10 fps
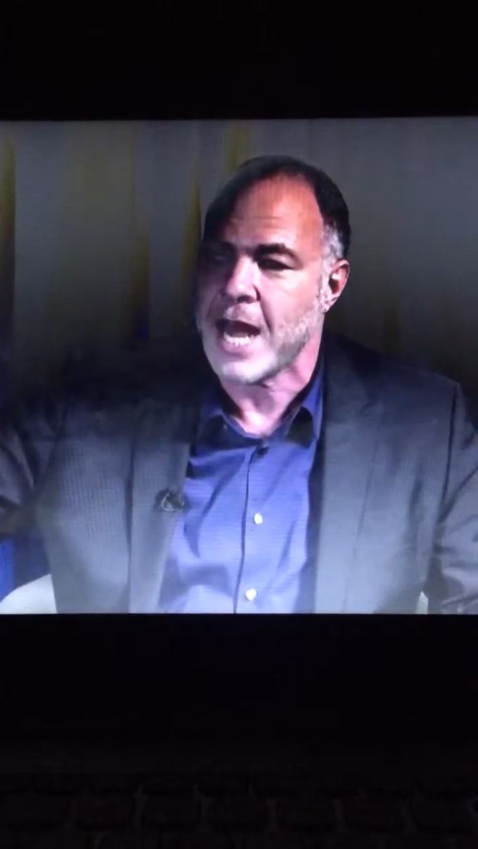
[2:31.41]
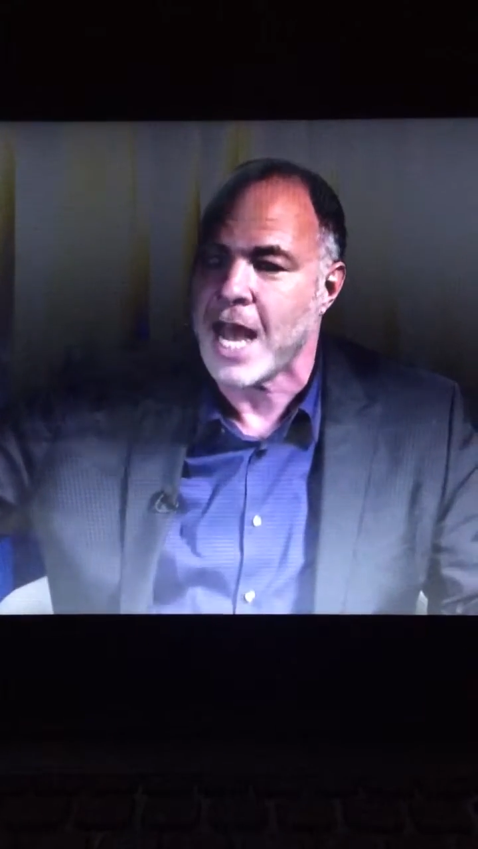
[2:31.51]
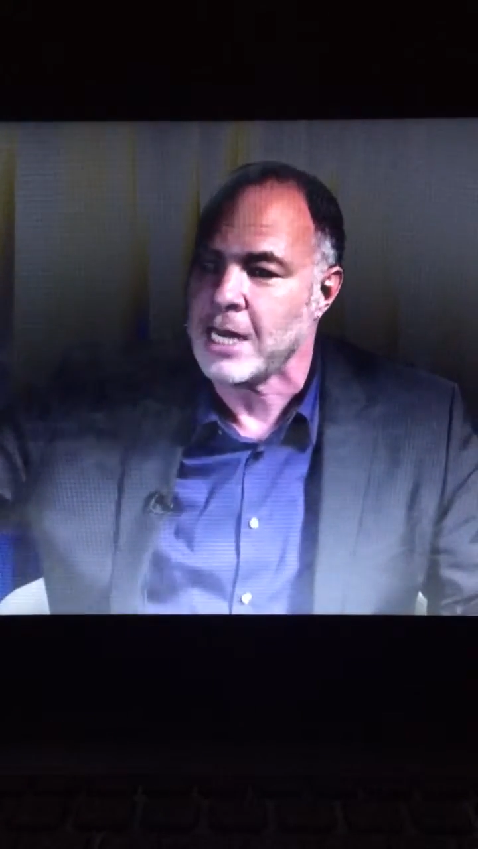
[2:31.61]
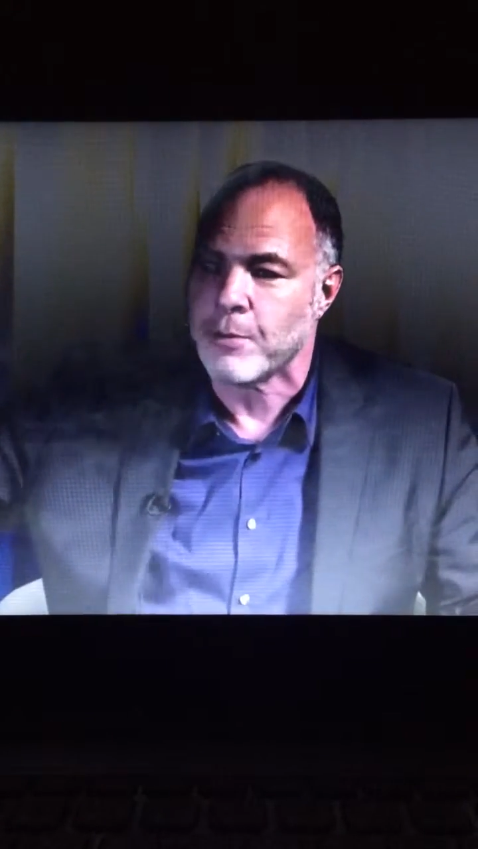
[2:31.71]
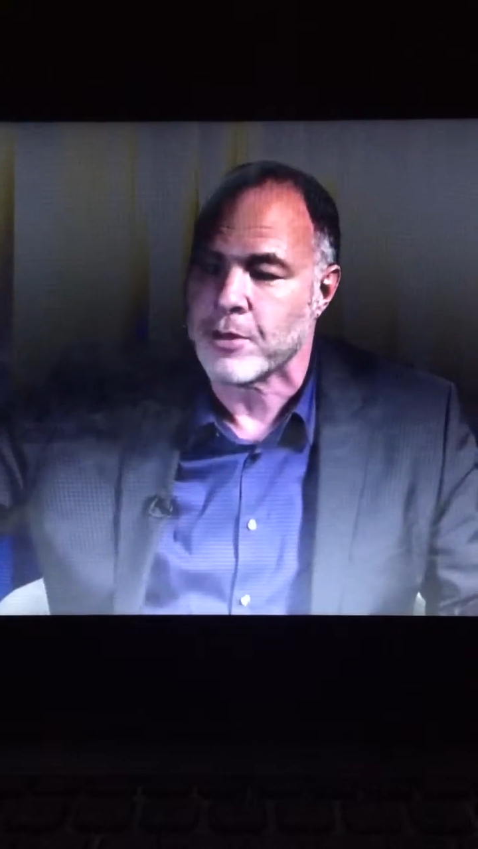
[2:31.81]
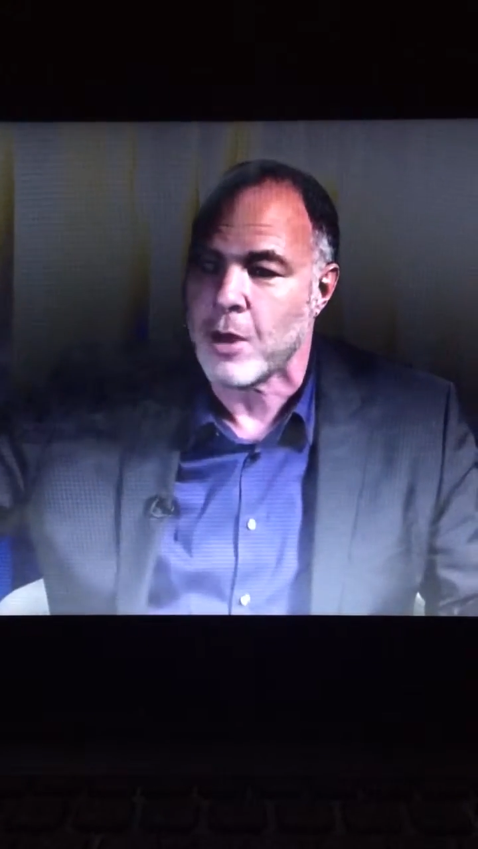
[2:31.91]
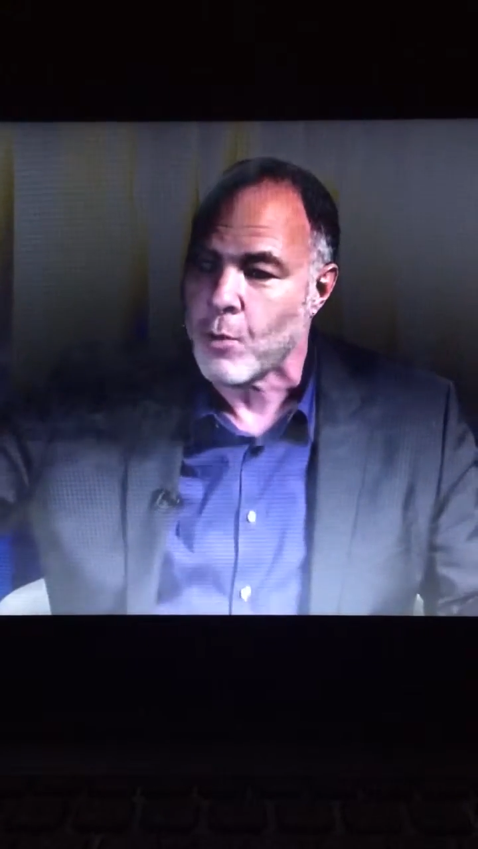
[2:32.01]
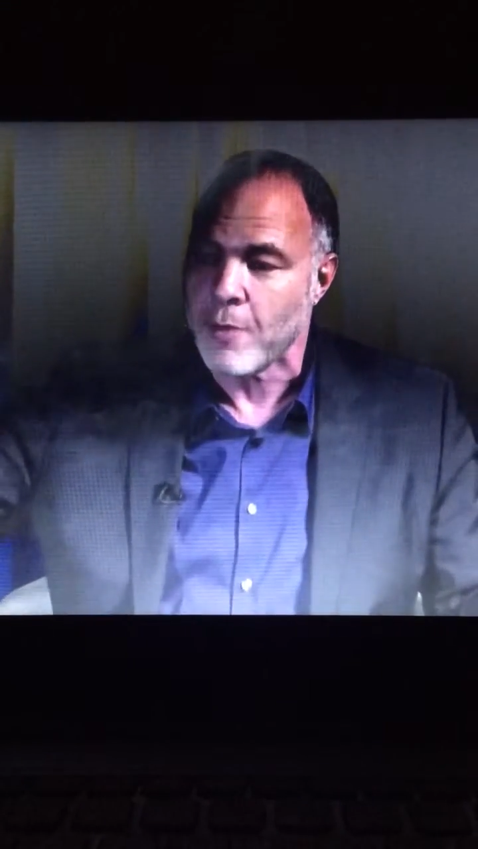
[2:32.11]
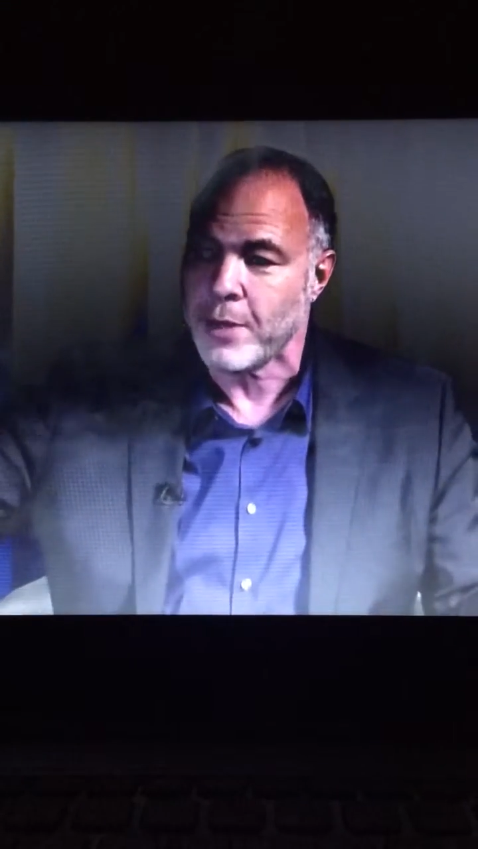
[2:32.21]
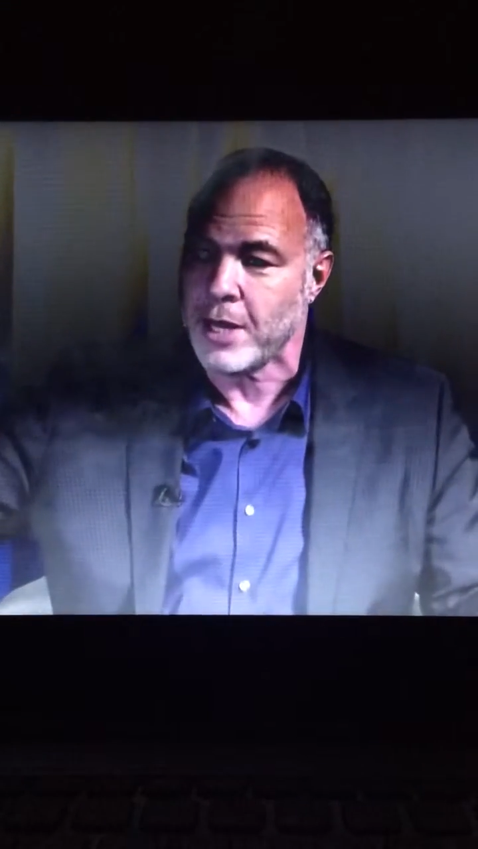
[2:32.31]
90%
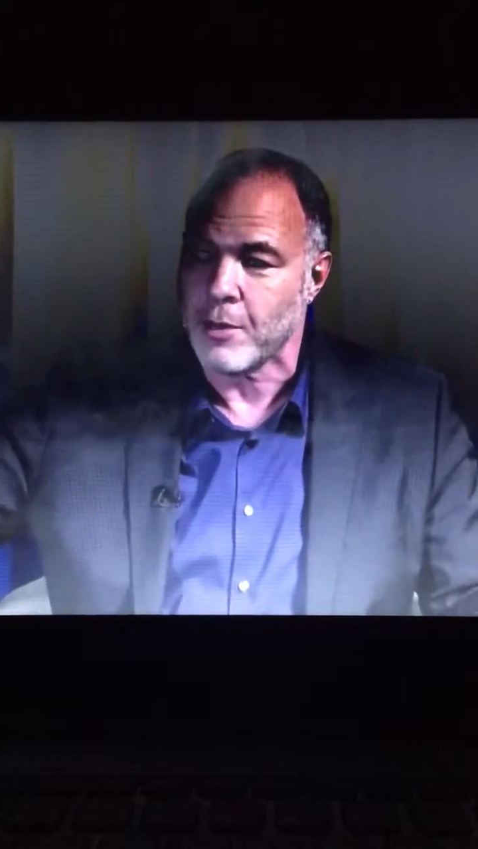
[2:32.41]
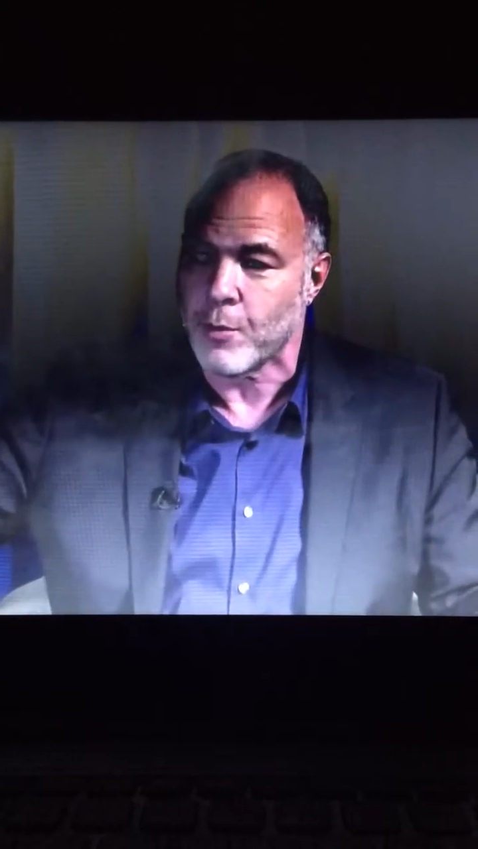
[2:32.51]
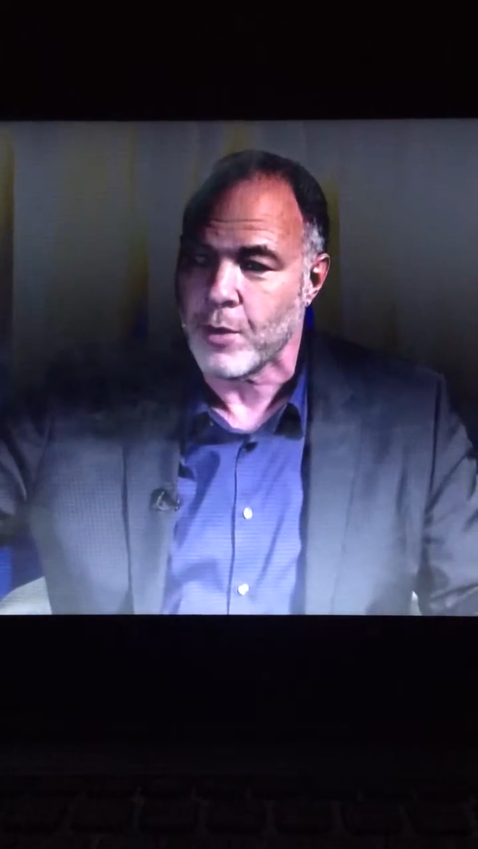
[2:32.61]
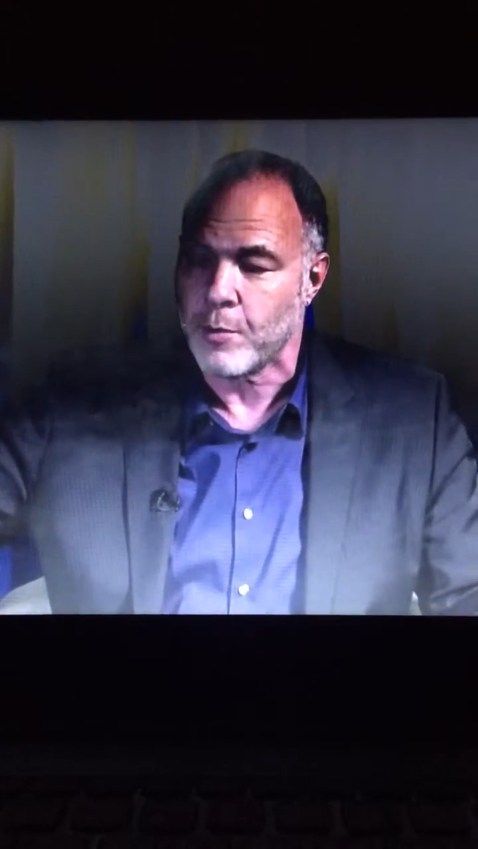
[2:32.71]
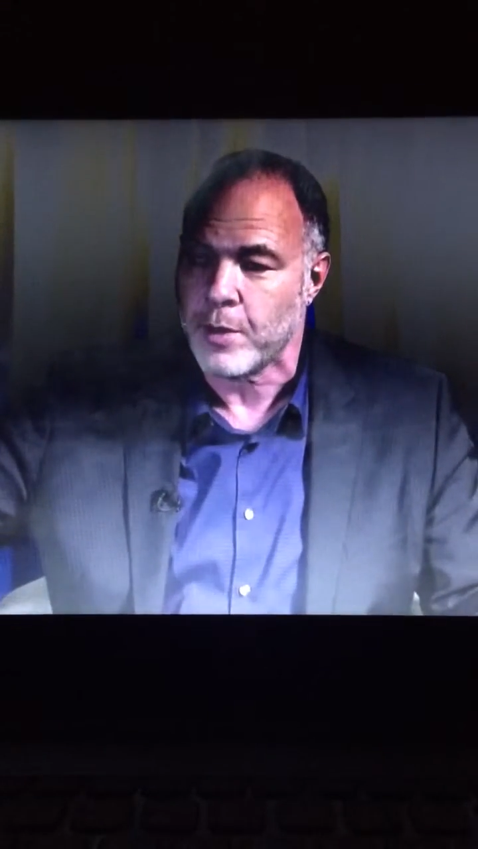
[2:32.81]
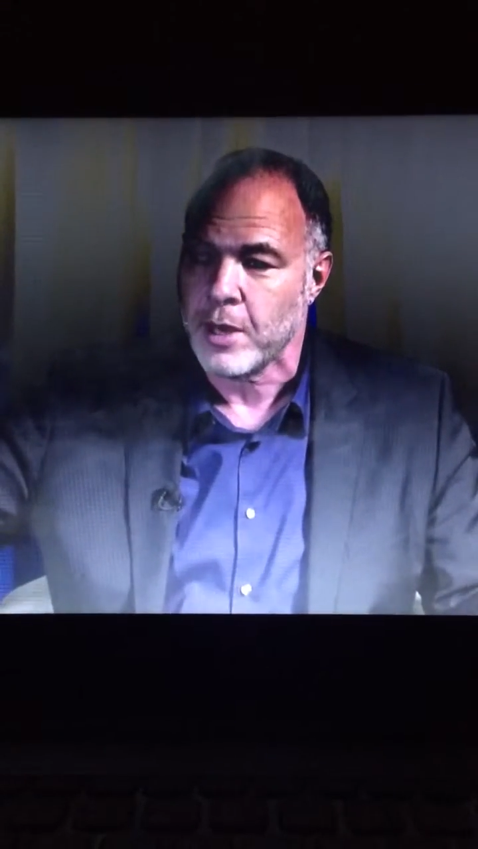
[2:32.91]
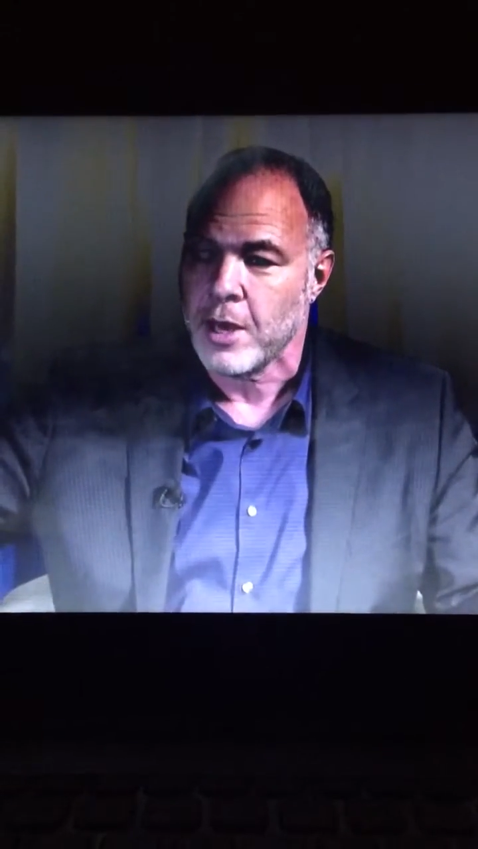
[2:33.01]
women in the room.